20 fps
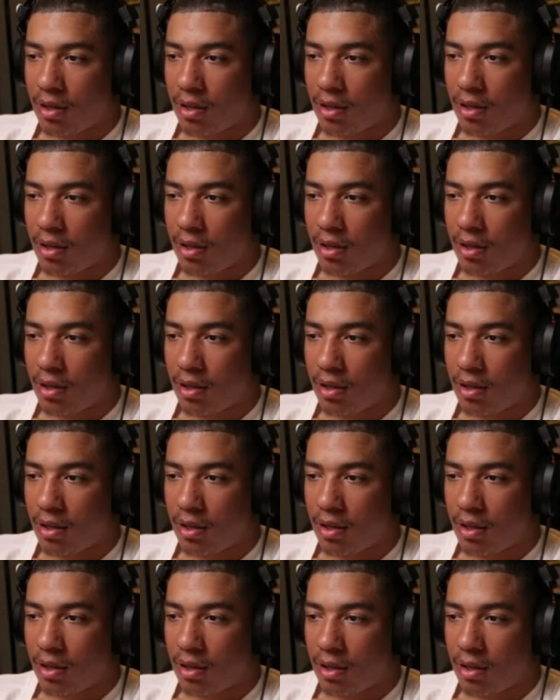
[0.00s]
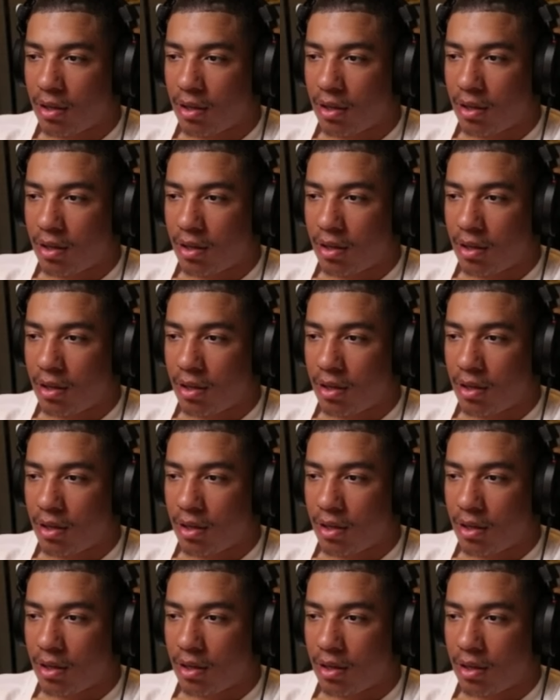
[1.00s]

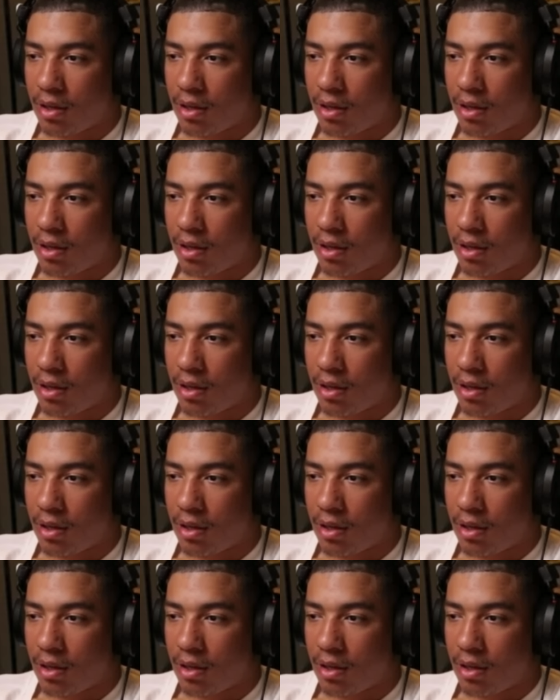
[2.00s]
(silent)